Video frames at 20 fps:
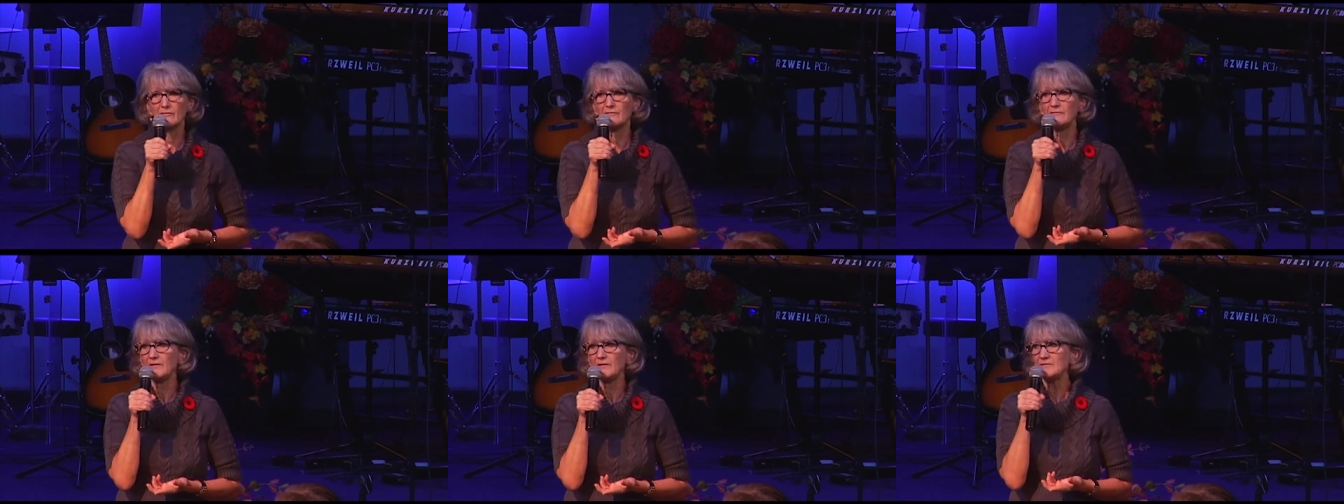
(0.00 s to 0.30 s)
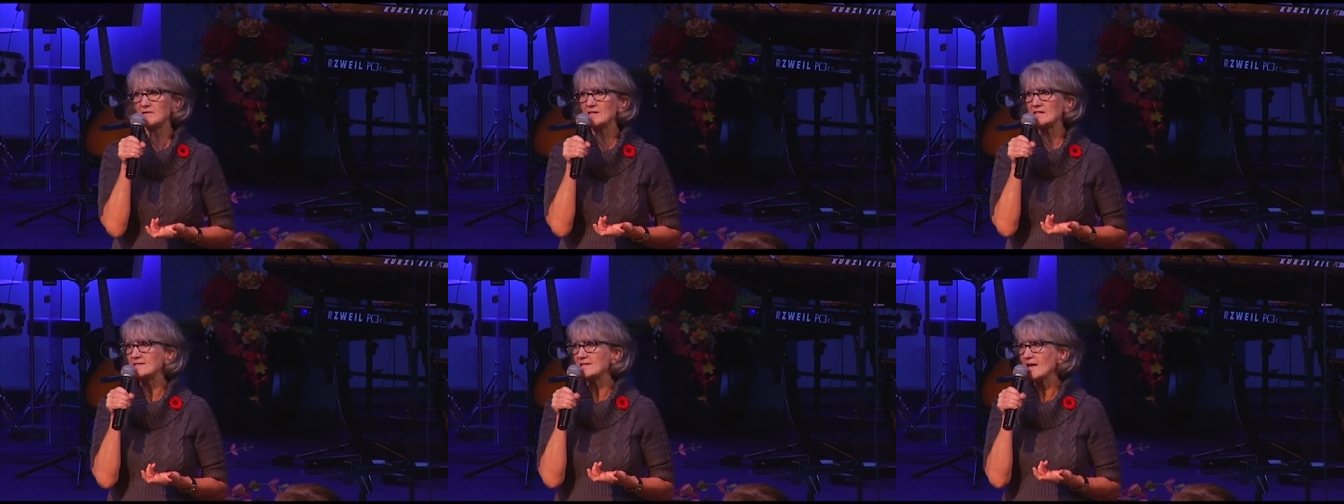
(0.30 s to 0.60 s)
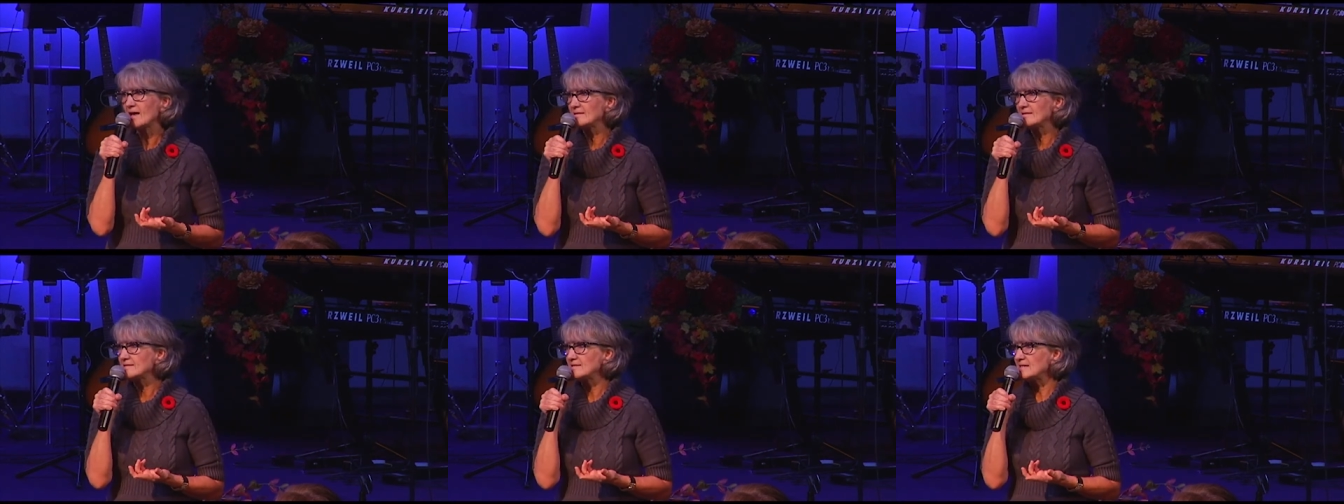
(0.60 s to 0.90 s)
50
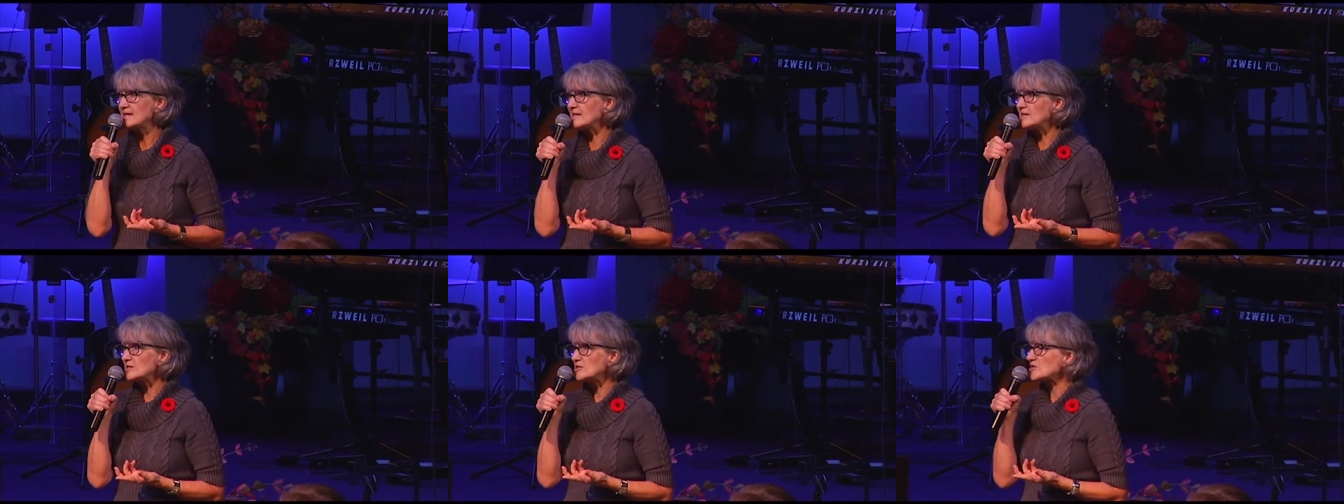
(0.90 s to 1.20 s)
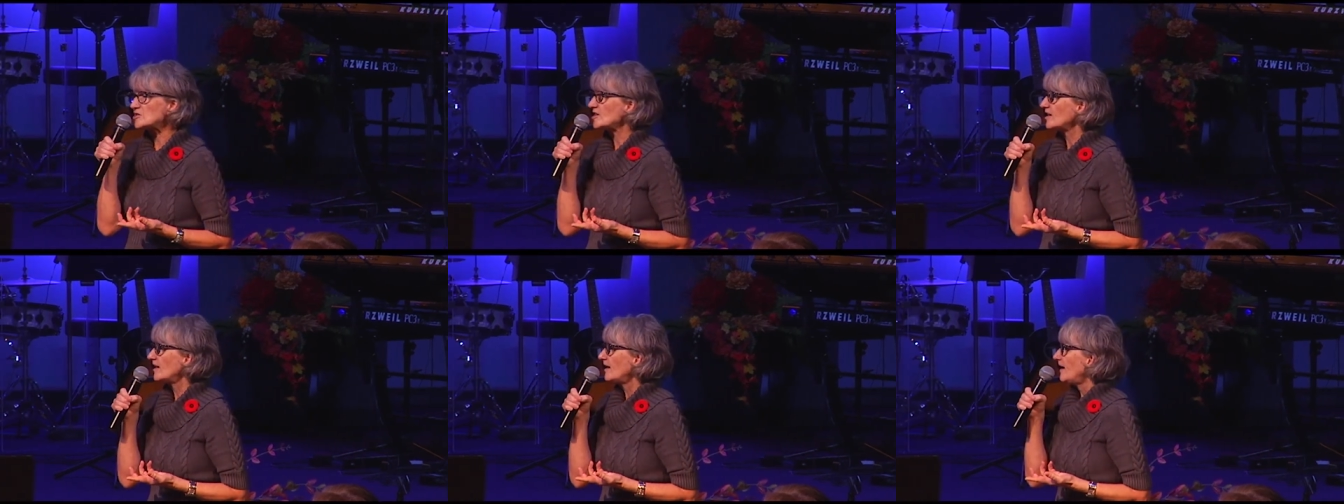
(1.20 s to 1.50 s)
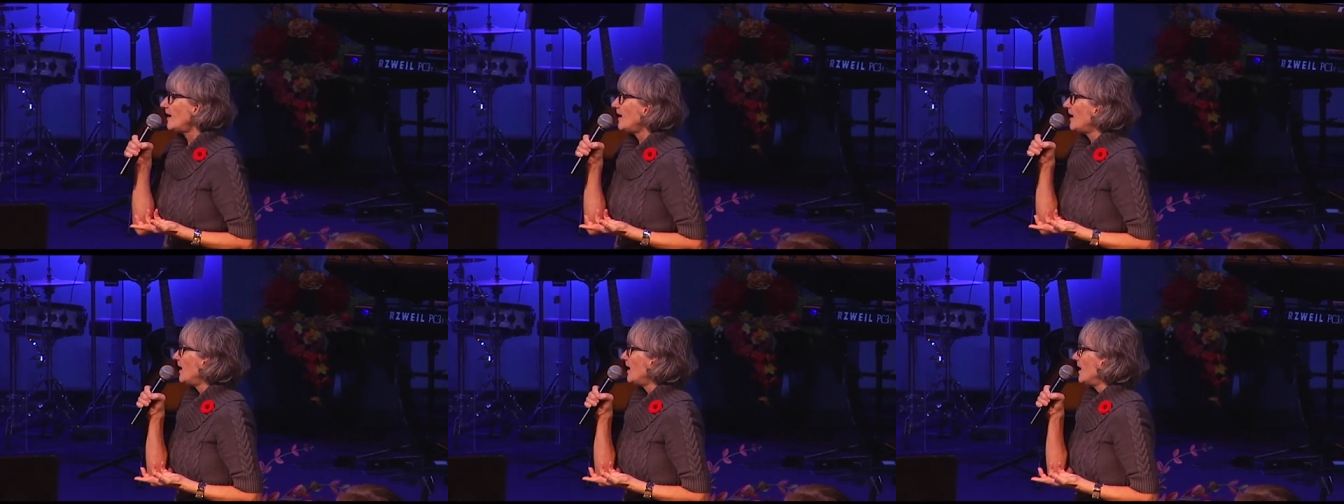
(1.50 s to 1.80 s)
cents each.
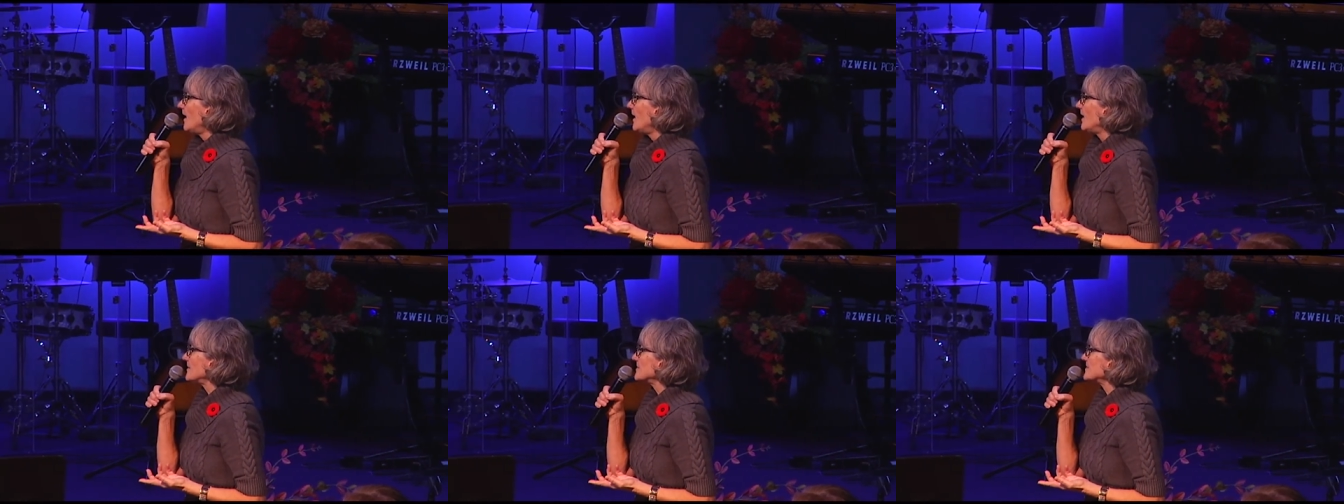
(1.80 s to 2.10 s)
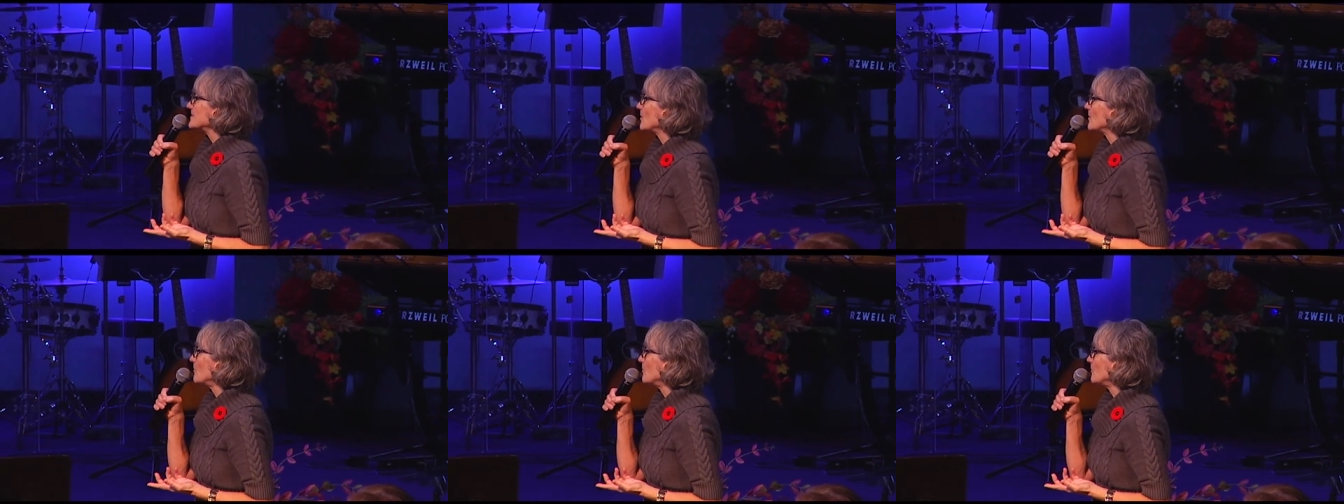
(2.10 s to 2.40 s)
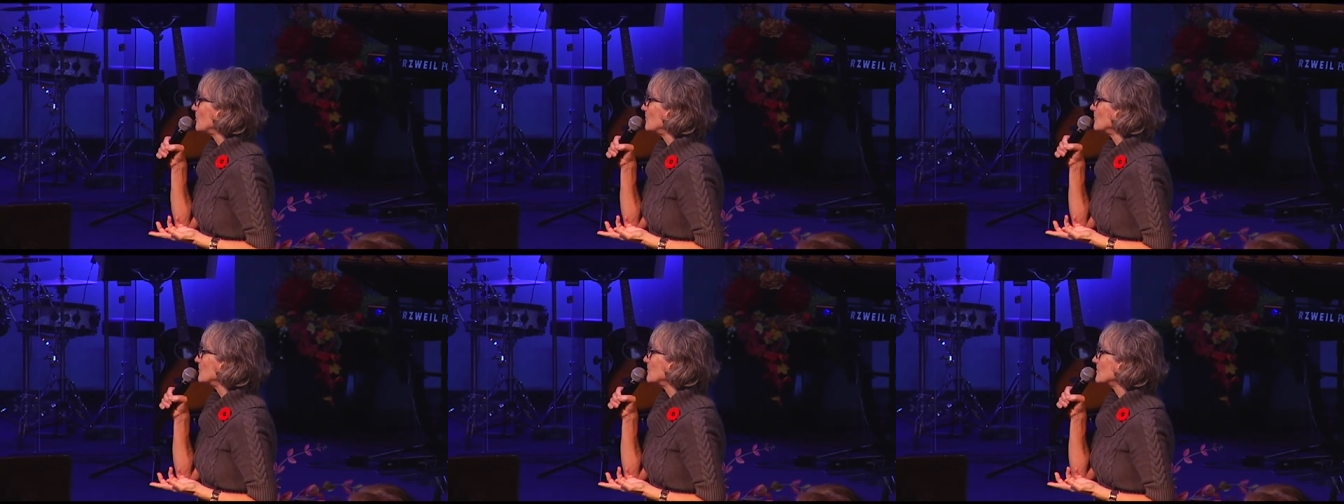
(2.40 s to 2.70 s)
And
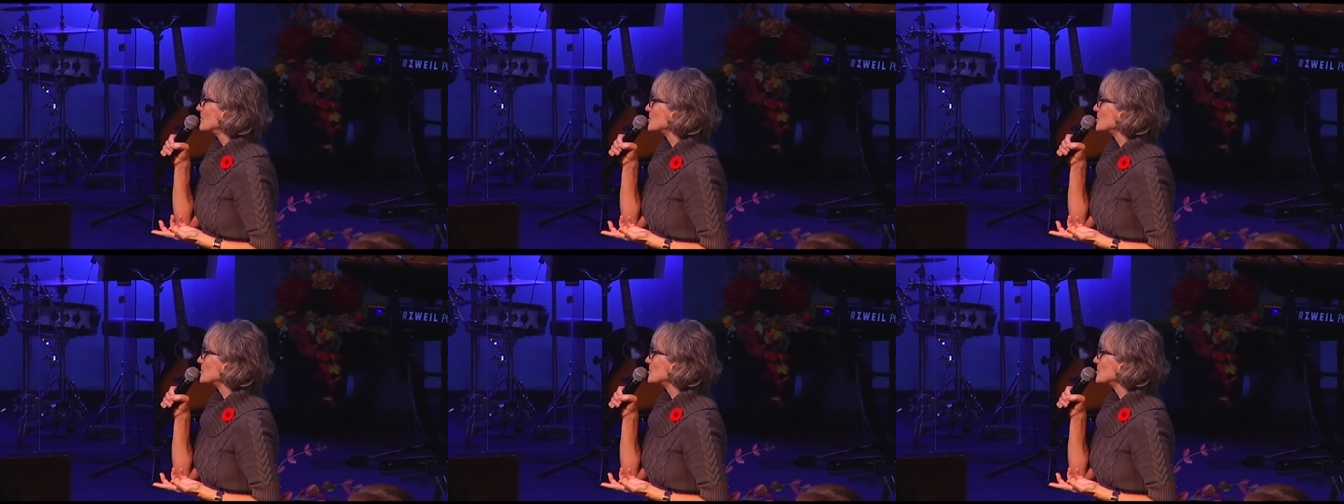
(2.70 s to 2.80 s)
so